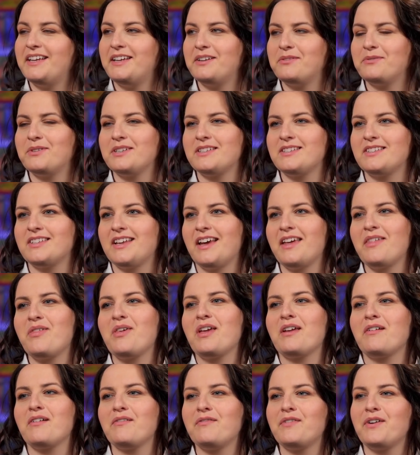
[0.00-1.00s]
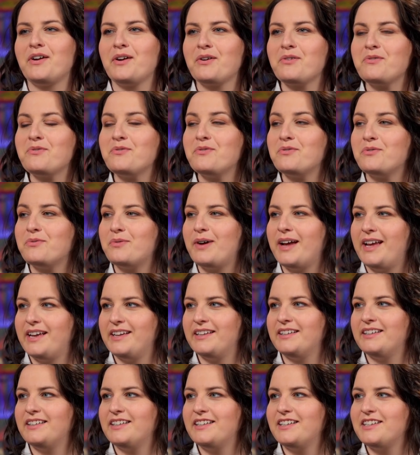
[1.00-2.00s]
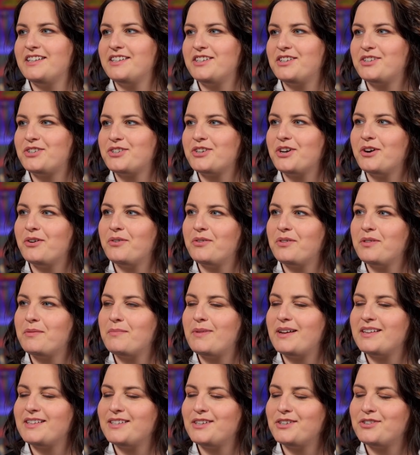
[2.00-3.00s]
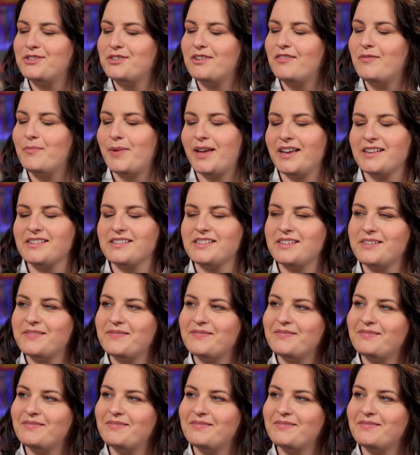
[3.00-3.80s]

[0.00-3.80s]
it was, I think, a very cool way to show the message of Banksy.